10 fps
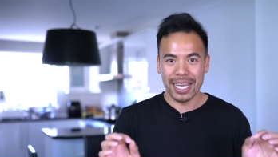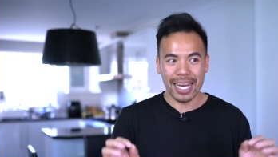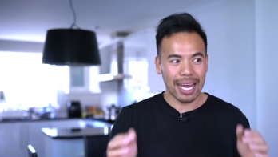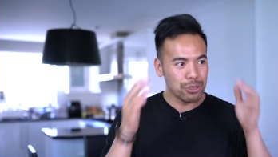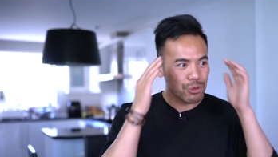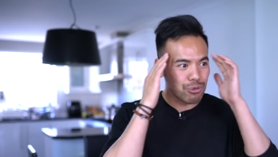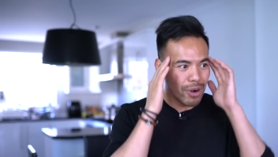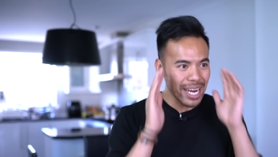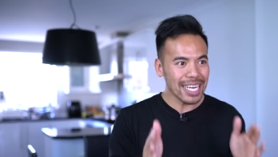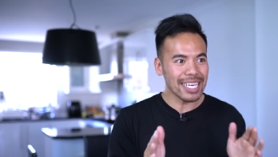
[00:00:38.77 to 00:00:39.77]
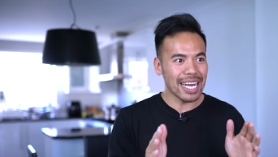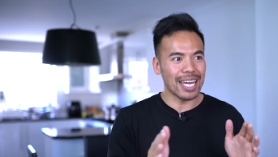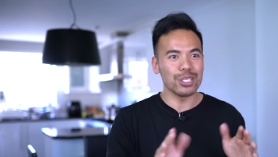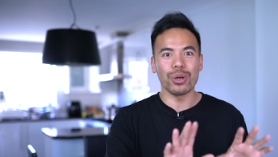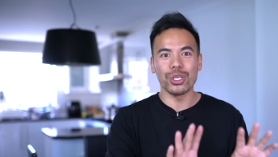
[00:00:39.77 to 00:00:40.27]
and how to
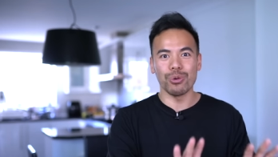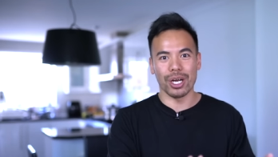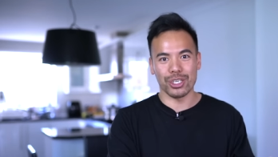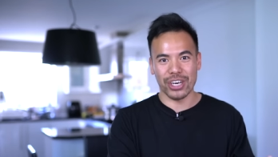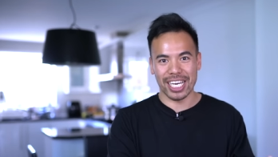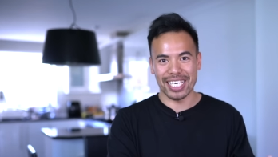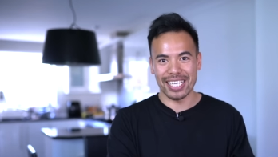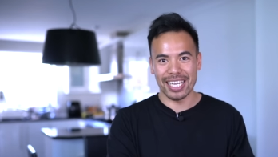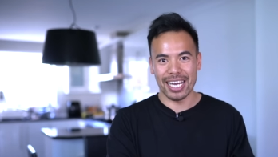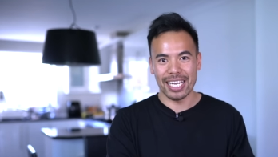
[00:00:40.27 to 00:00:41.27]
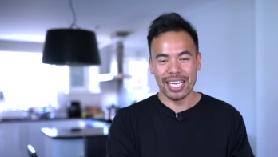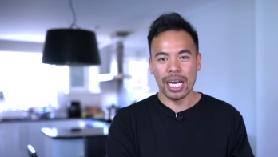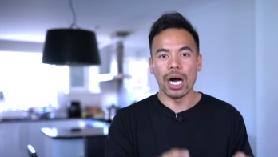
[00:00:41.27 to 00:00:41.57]
recognize when you are attracting that